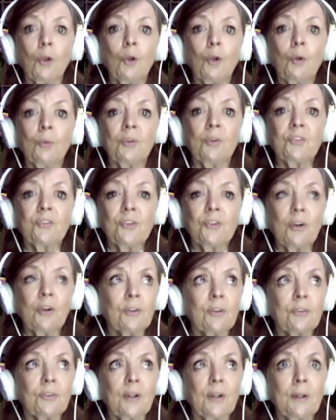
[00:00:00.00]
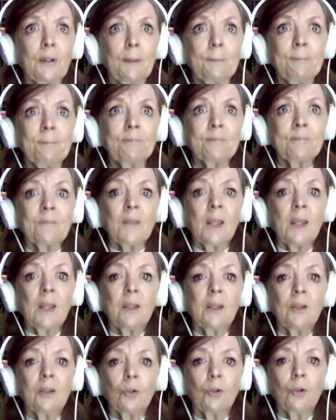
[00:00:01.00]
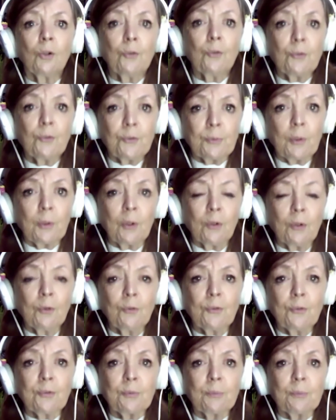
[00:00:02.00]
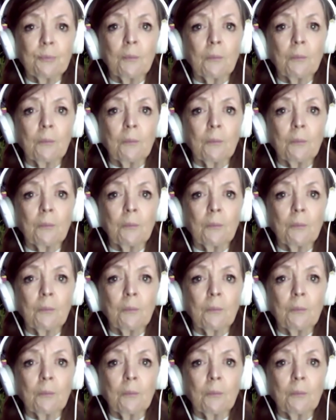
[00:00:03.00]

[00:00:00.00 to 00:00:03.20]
who is not um, whose whose